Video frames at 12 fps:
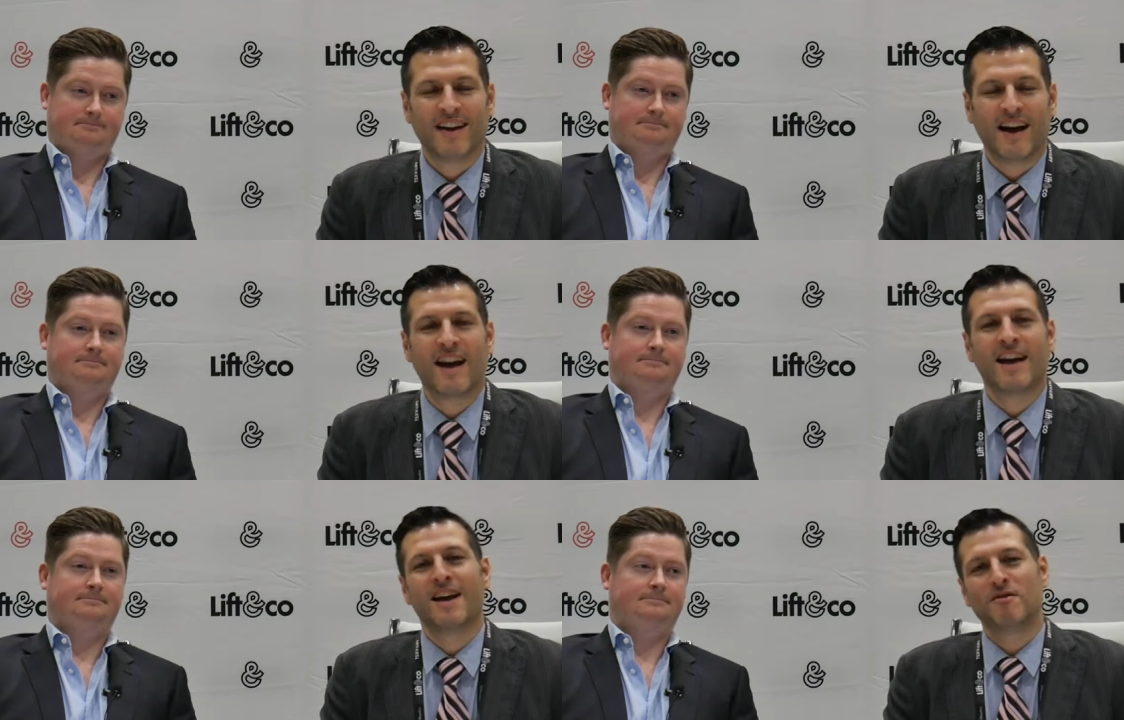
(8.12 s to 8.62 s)

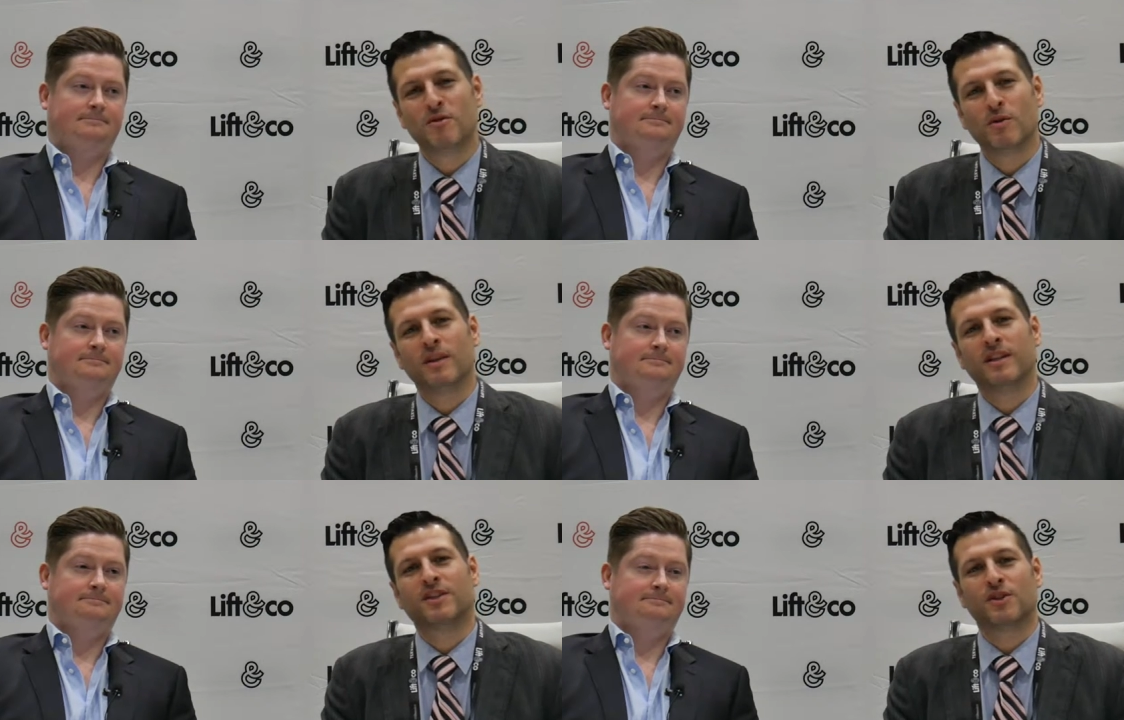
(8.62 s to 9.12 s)
Speaker 1: Hi, how you
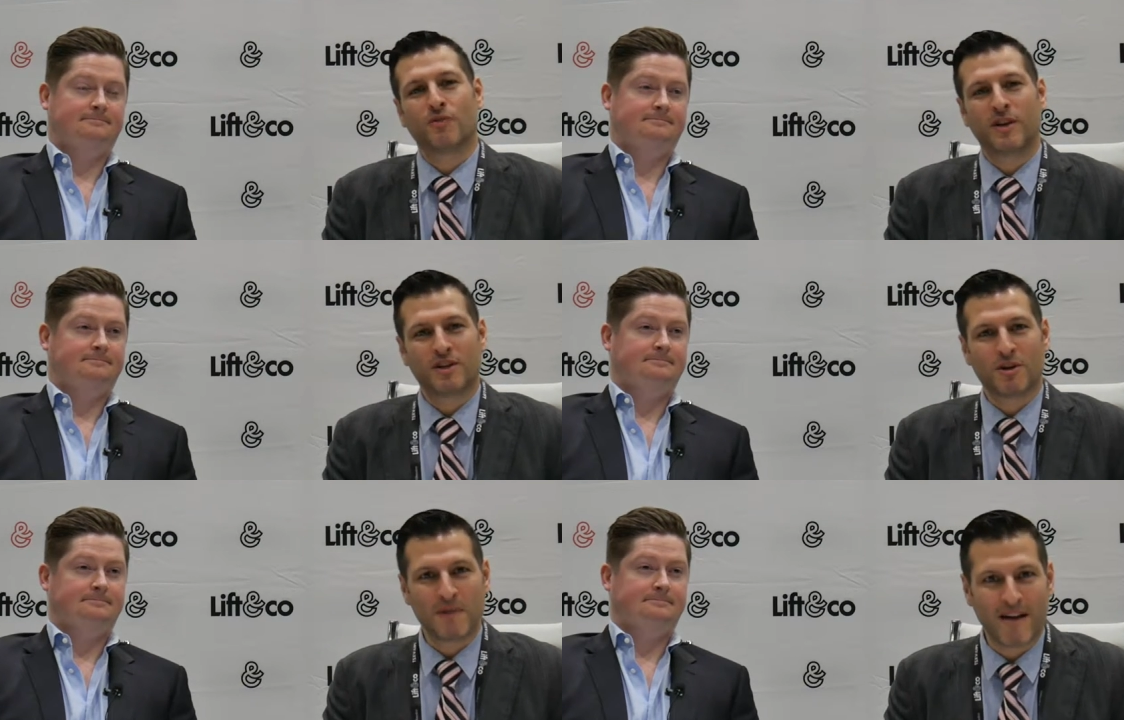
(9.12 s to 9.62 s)
doing? This is
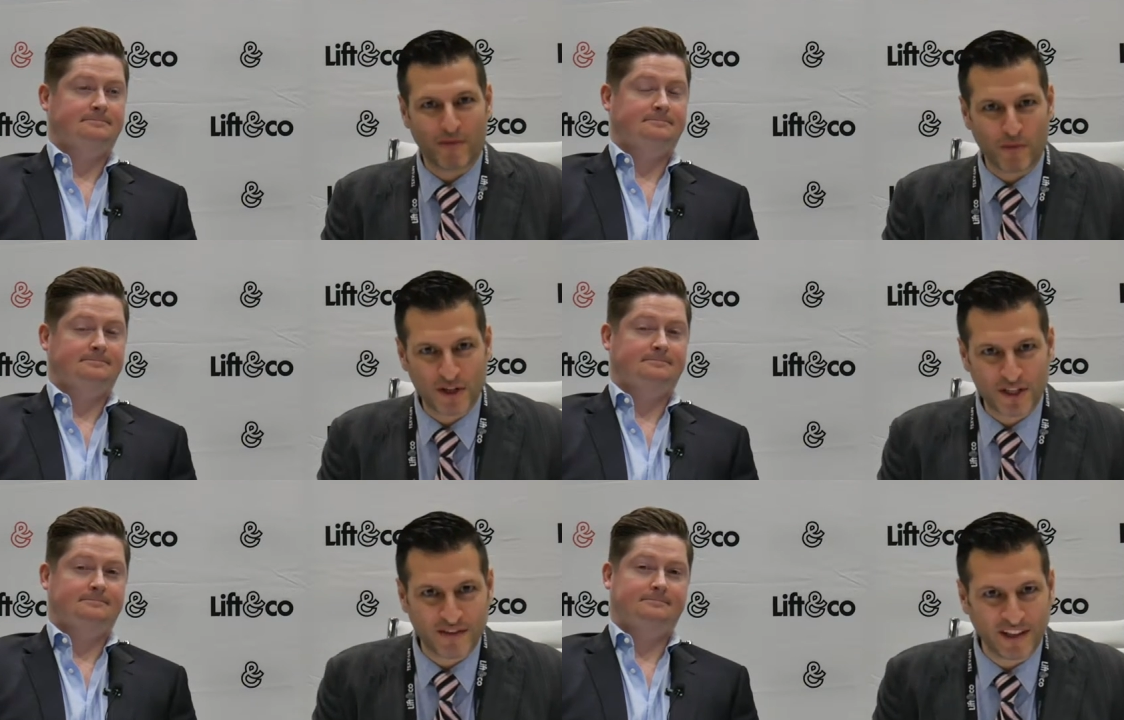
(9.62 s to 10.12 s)
Rich, and we have a
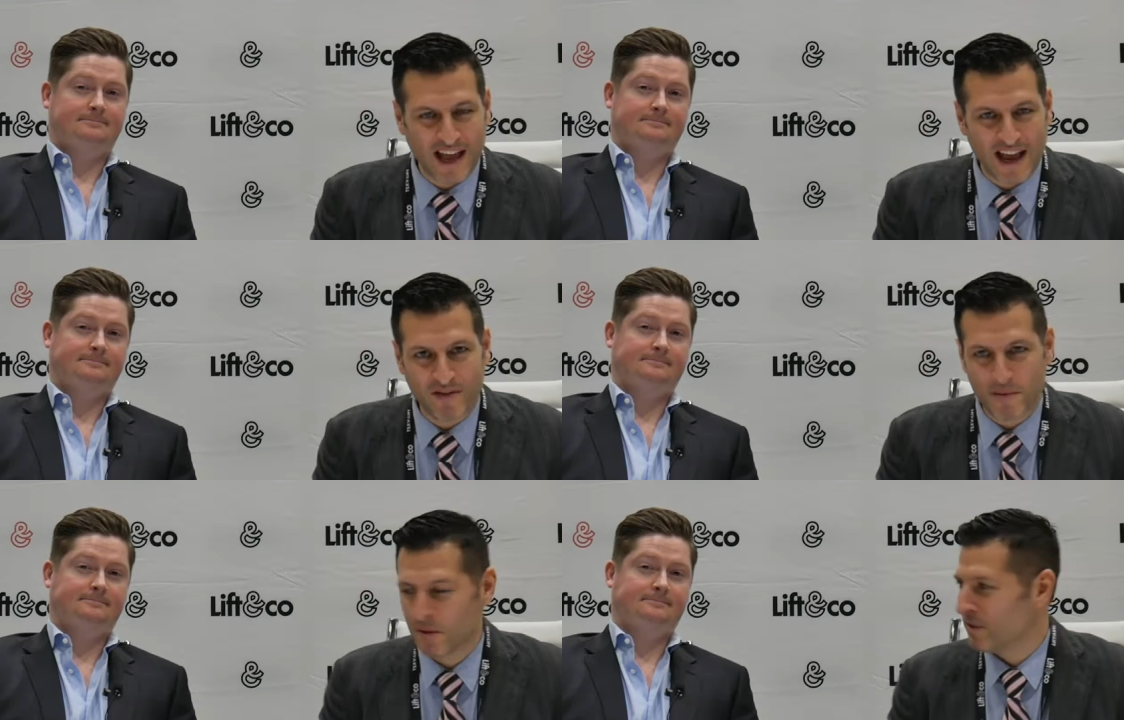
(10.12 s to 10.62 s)
Rich TV
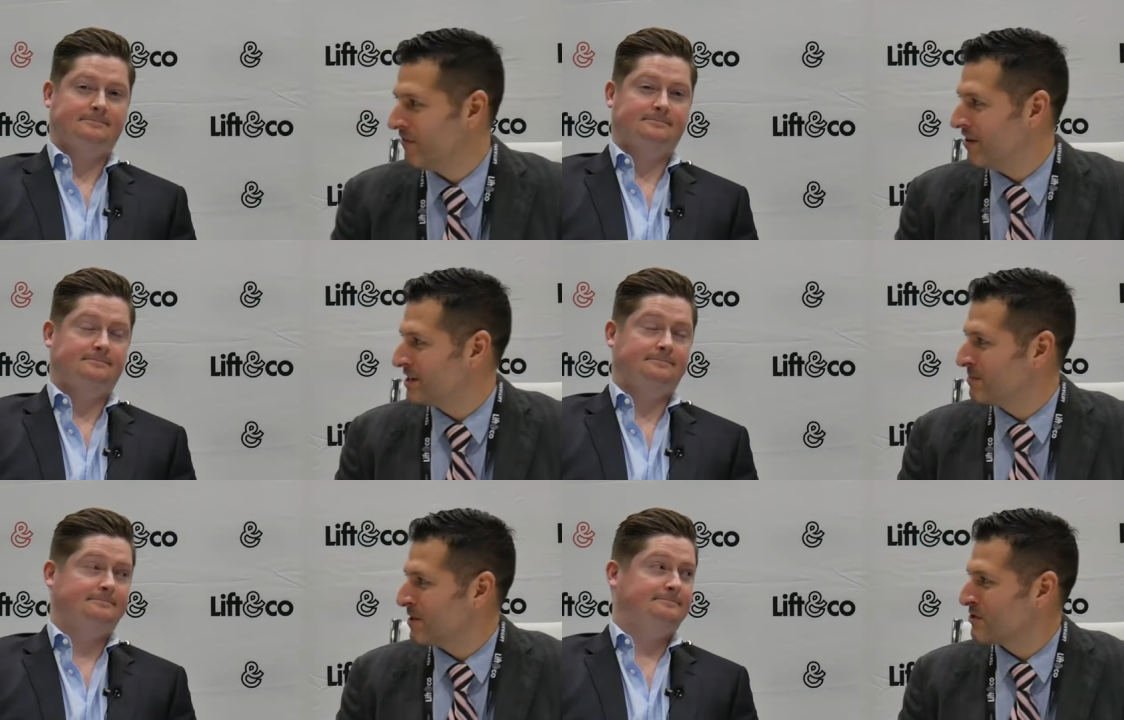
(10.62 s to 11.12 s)
Live. I'm here with a
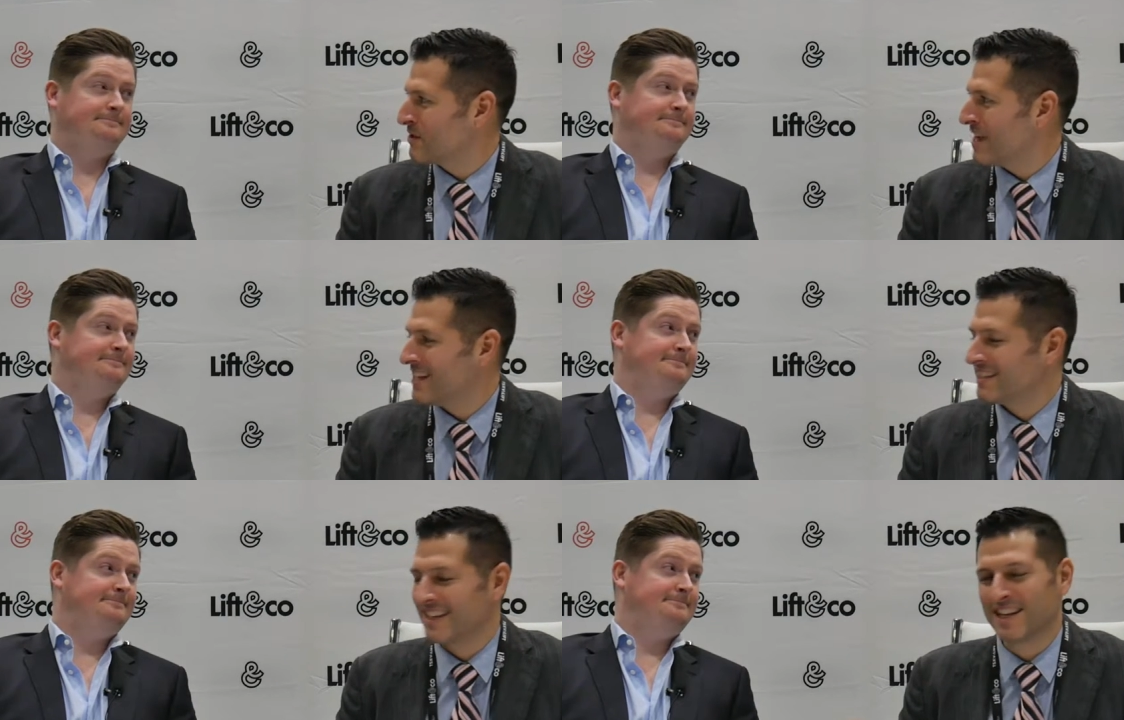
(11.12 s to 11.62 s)
very special
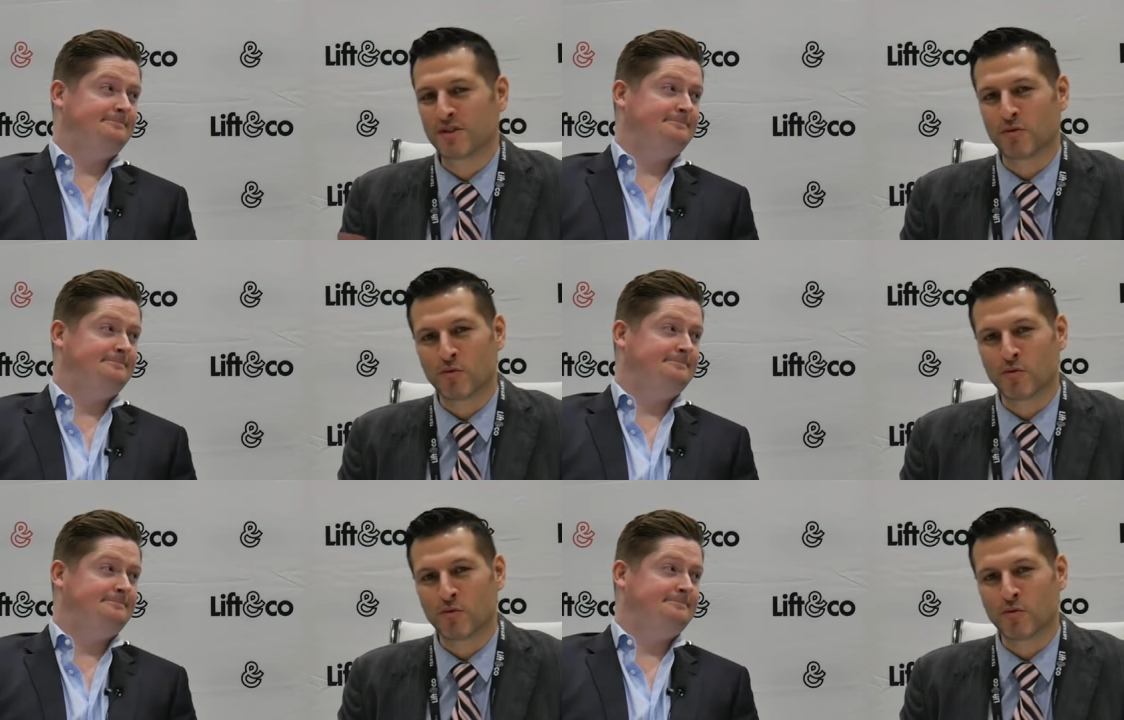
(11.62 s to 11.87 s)
guest. It is